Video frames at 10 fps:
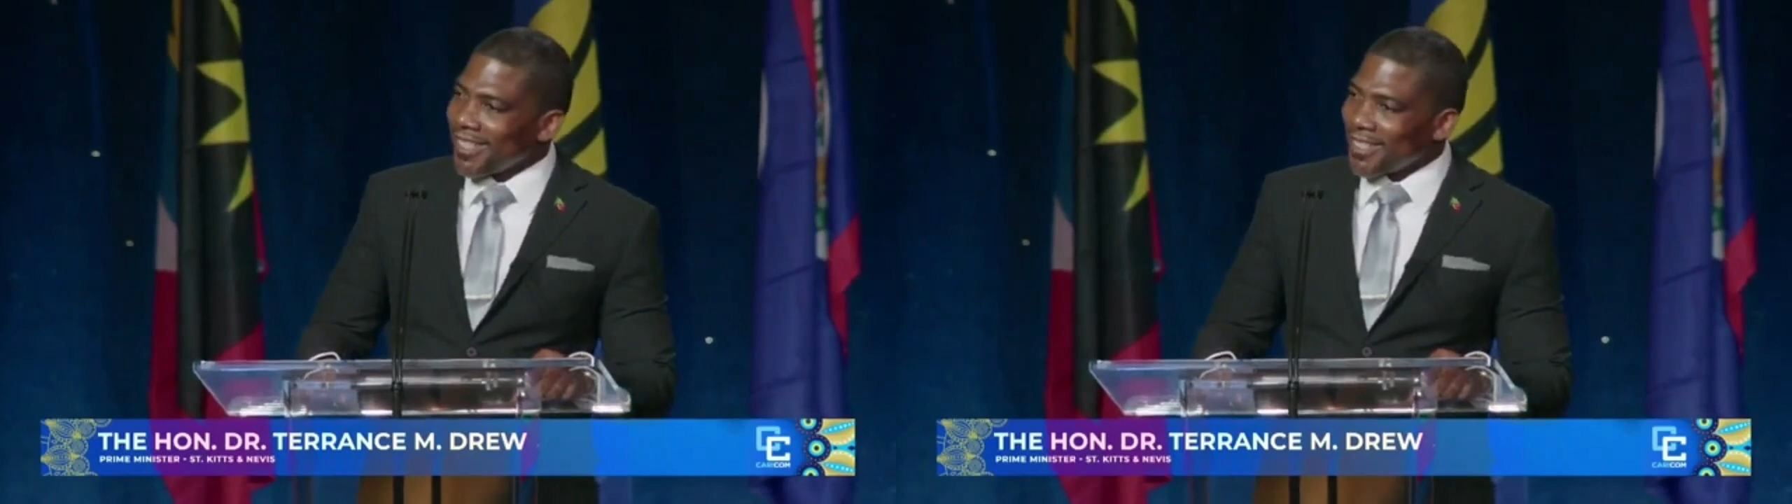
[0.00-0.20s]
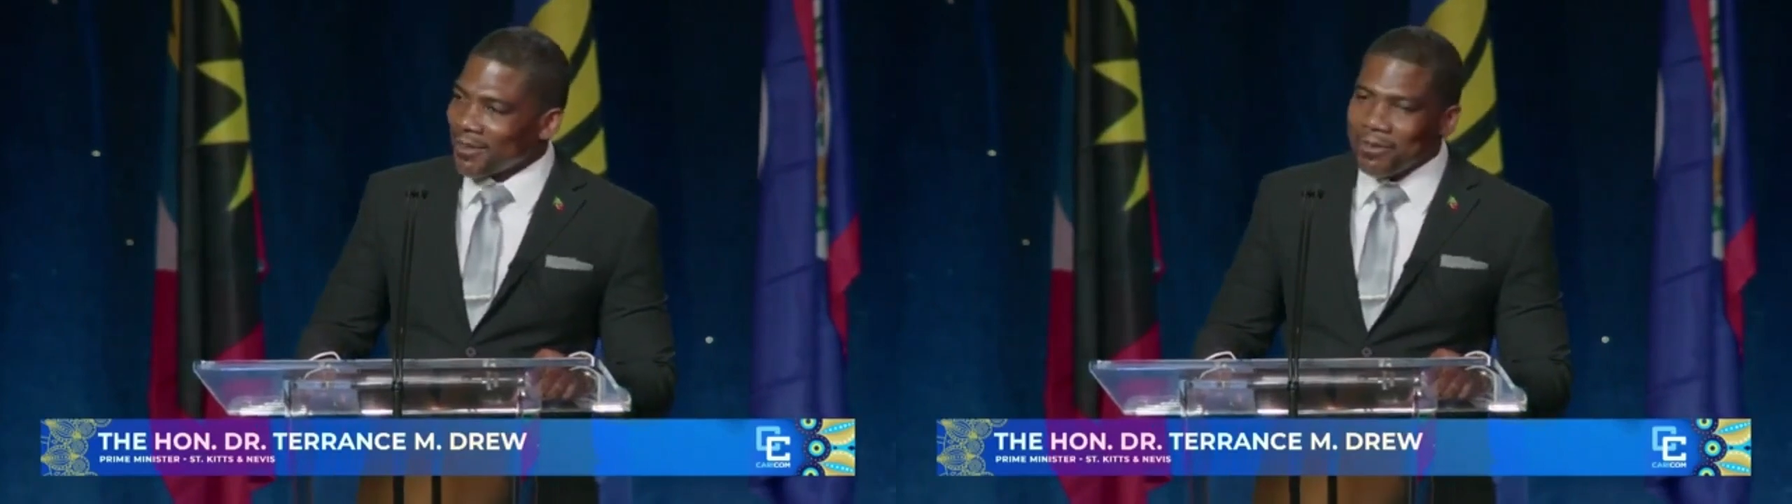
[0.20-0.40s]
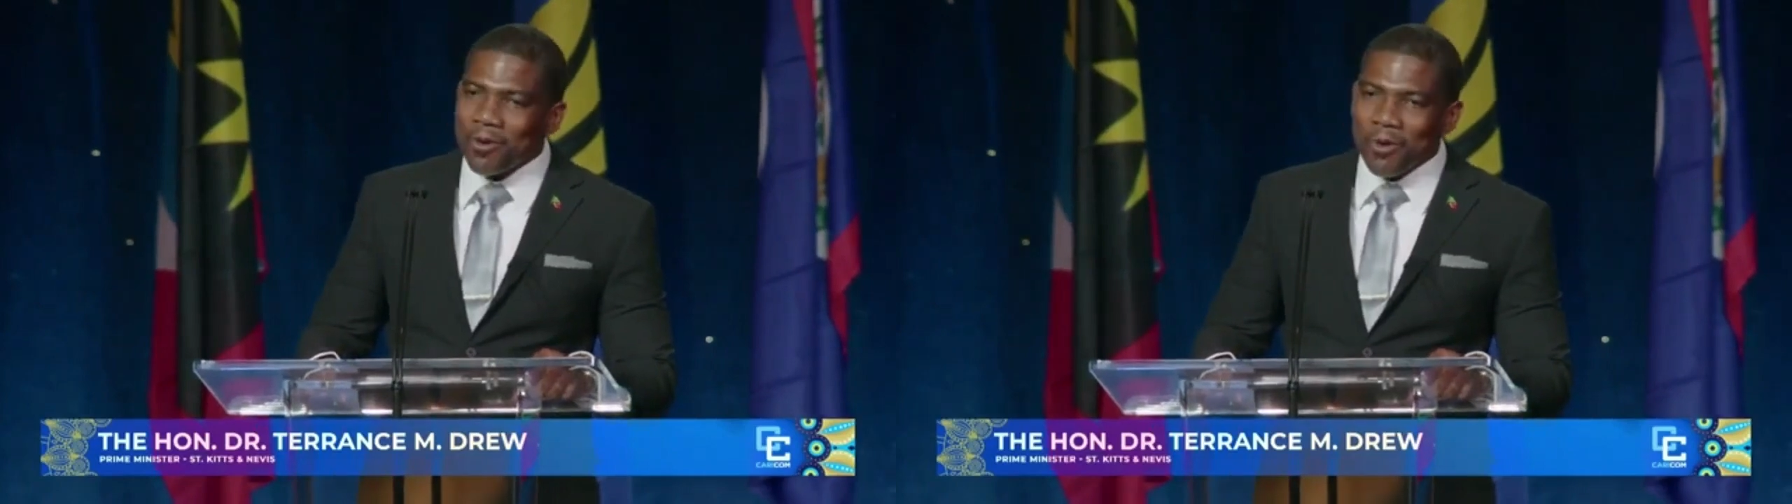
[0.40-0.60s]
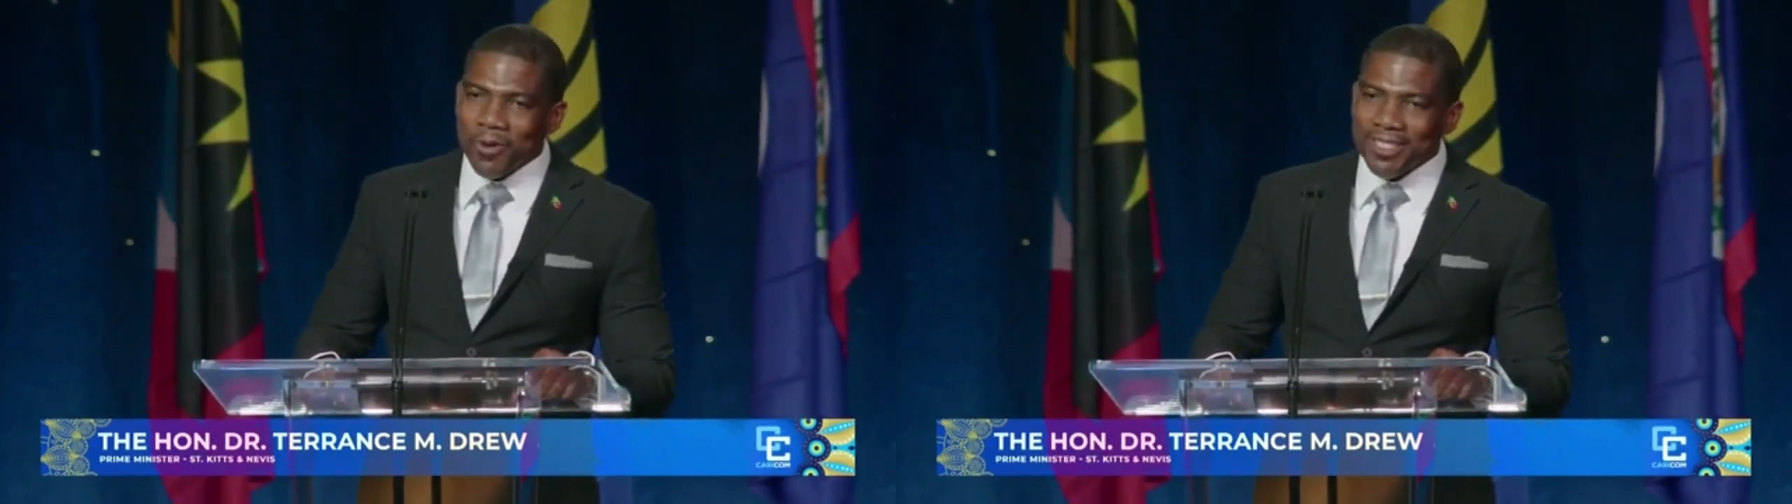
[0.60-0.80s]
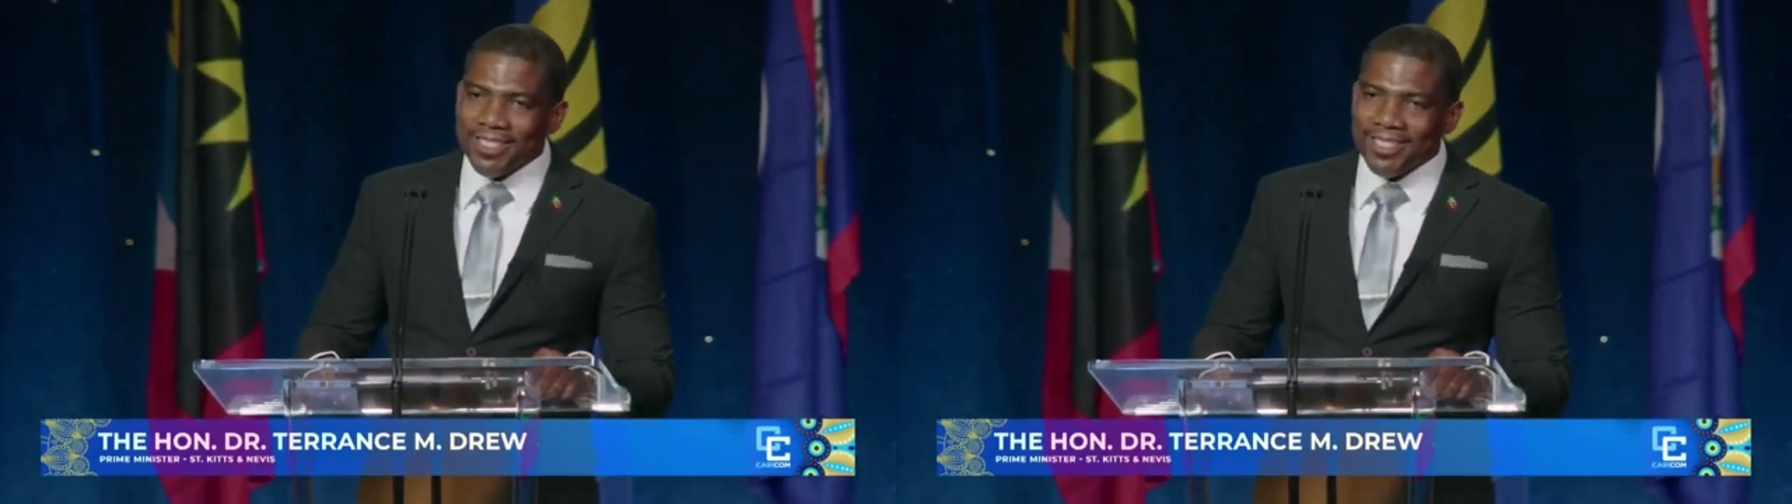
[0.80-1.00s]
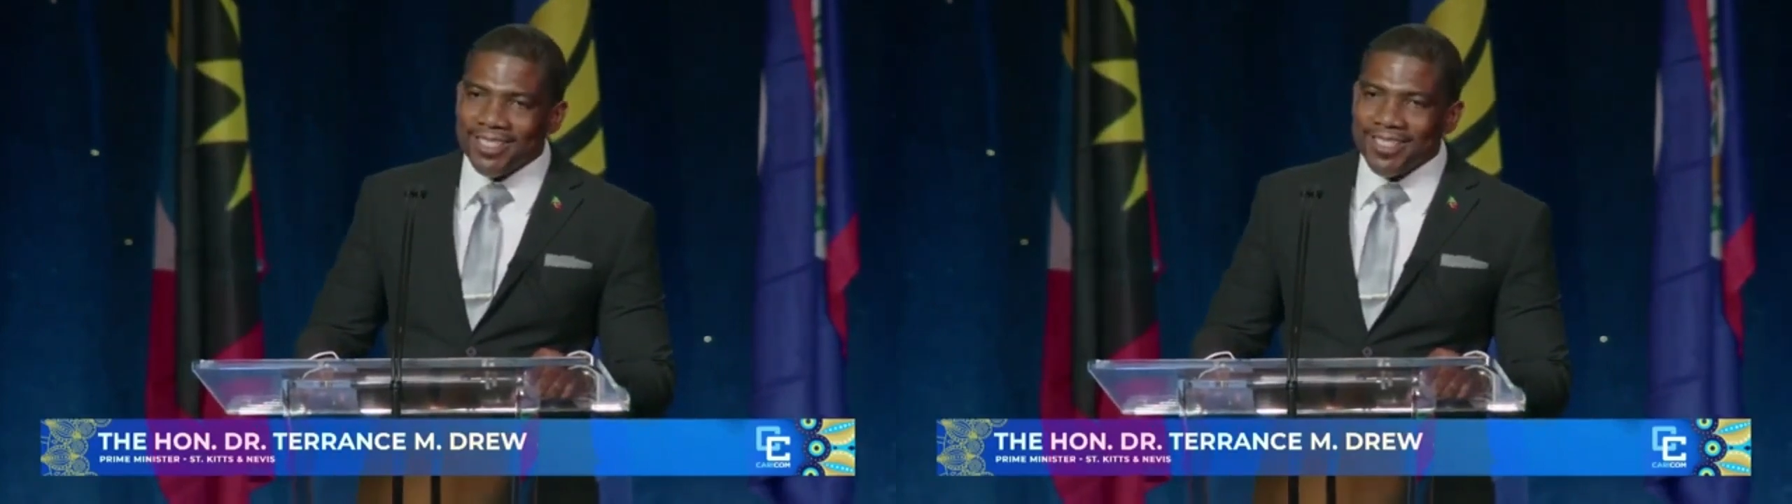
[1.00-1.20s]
is, of course,